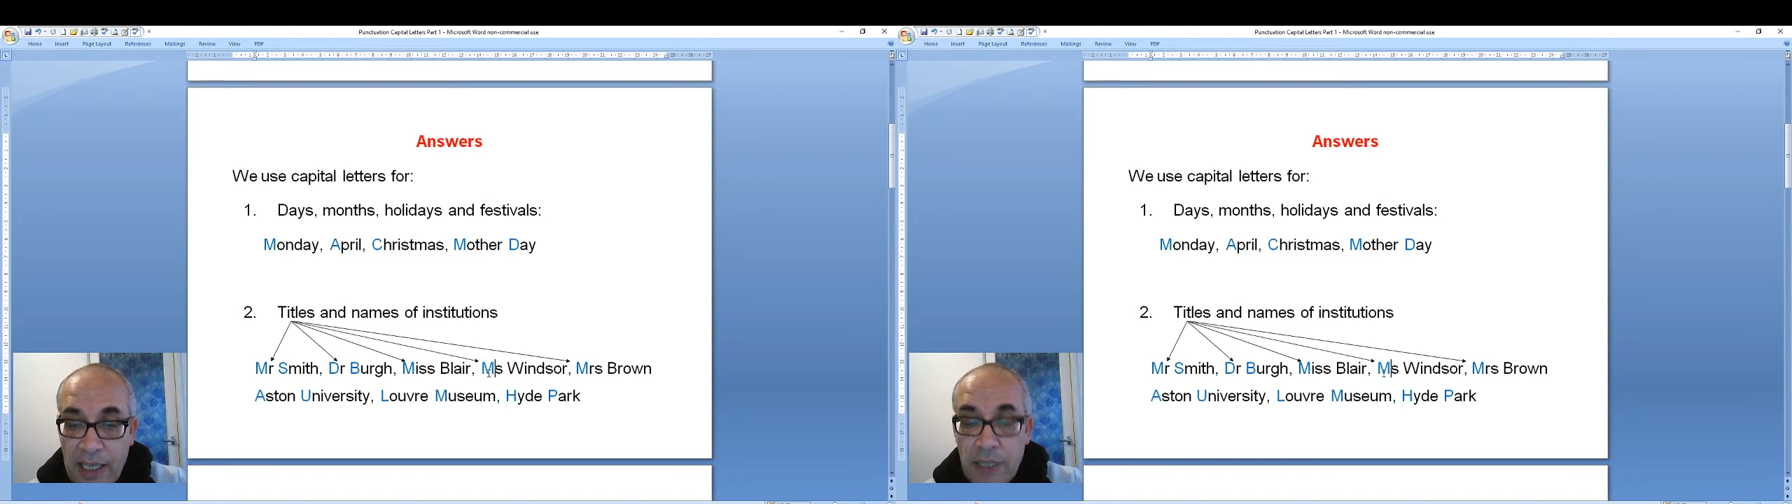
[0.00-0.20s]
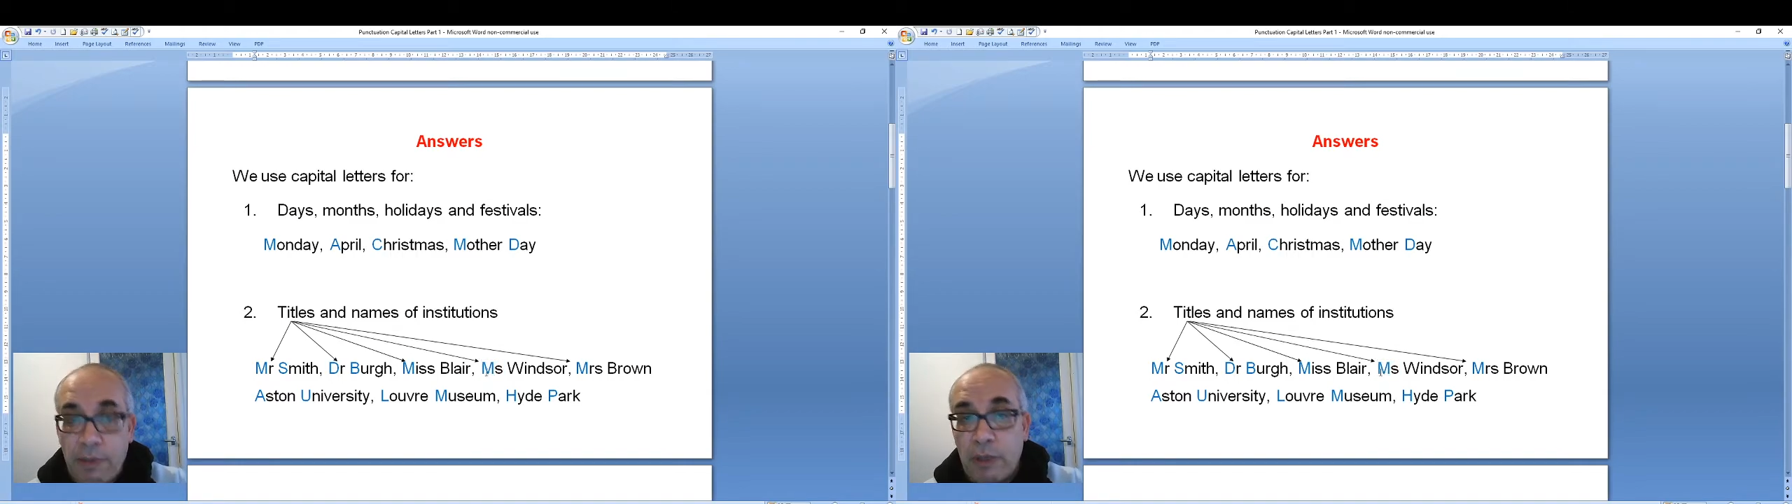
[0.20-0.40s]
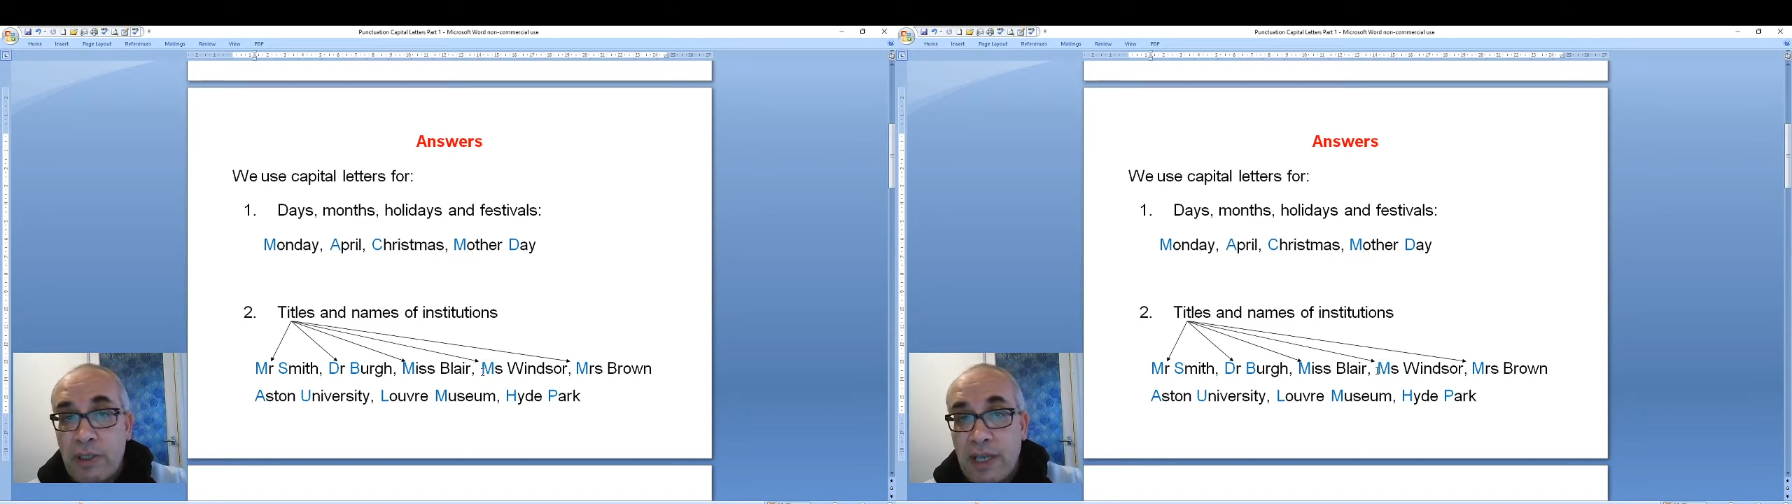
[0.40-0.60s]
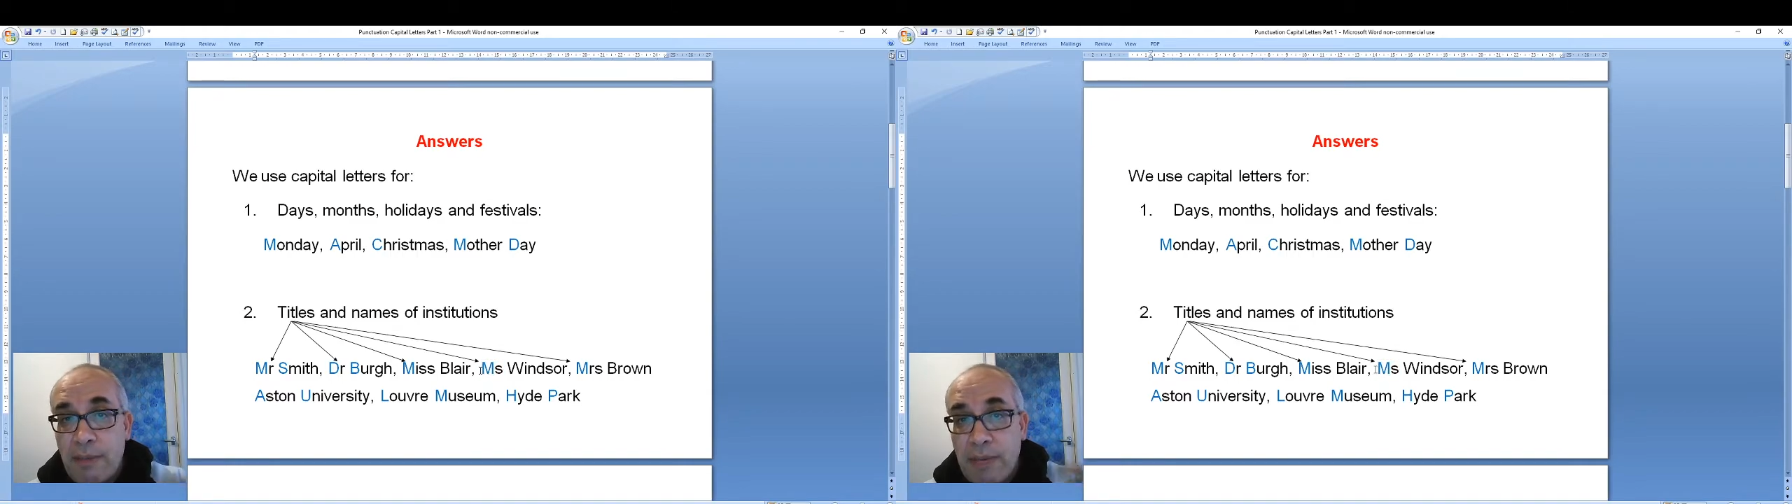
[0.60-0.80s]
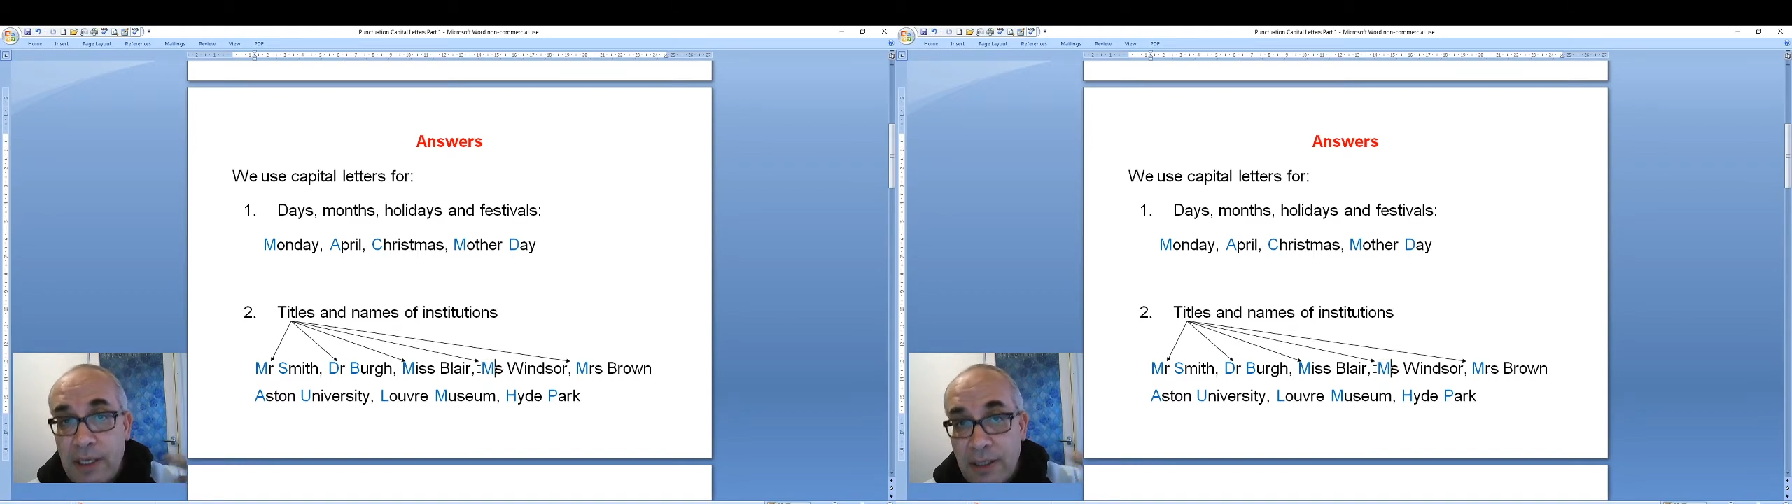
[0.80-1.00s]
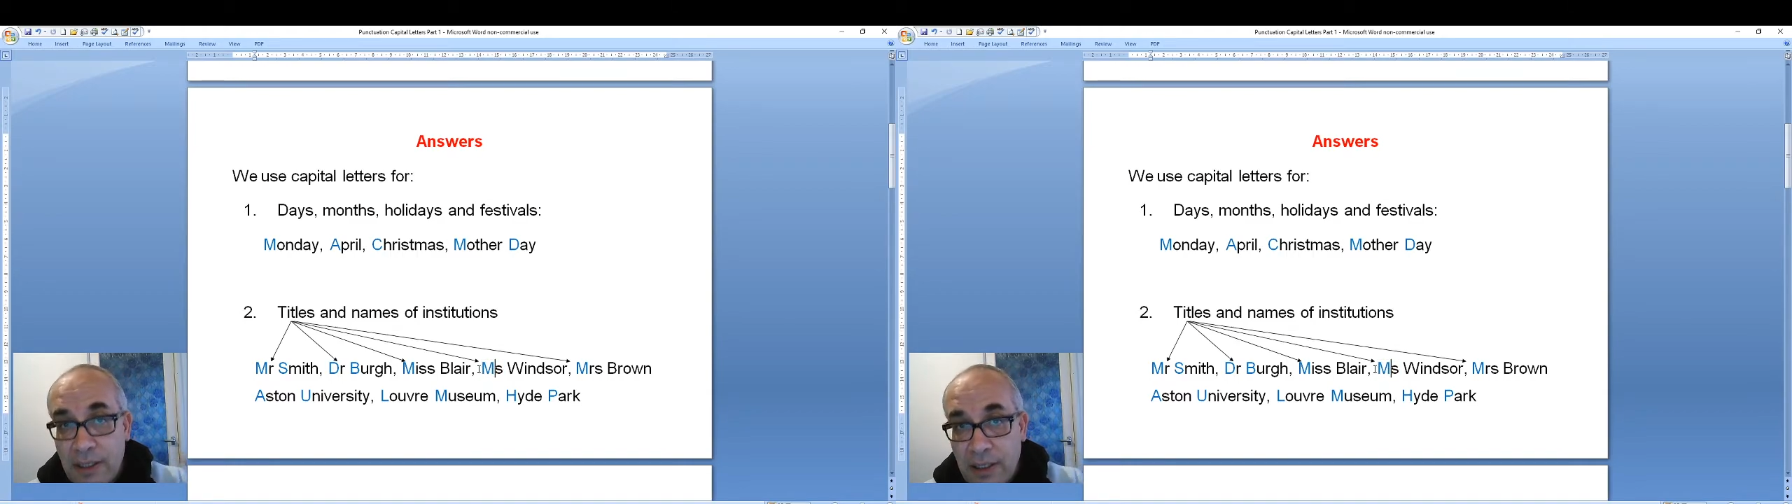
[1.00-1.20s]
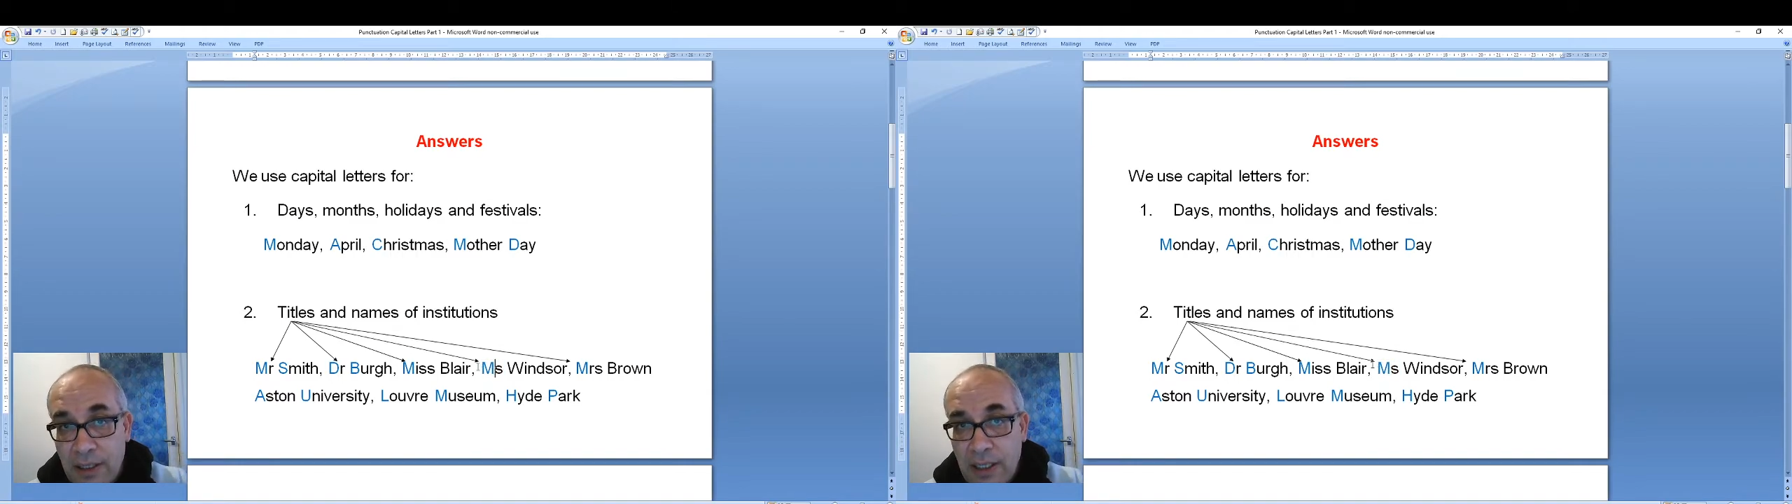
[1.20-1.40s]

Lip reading: but we say Ms.